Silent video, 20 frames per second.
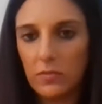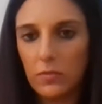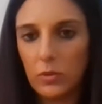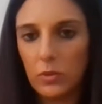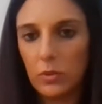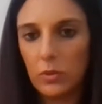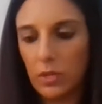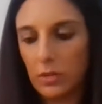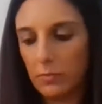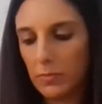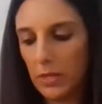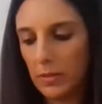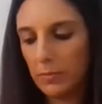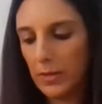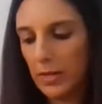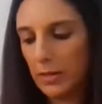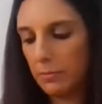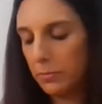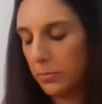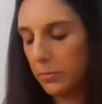of all on my
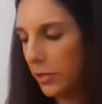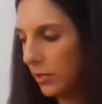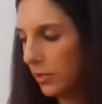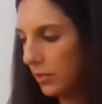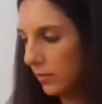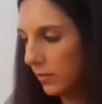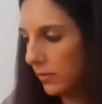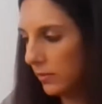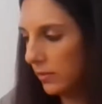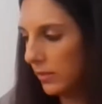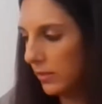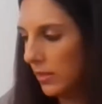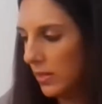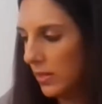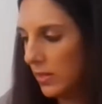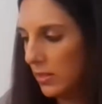plant pots.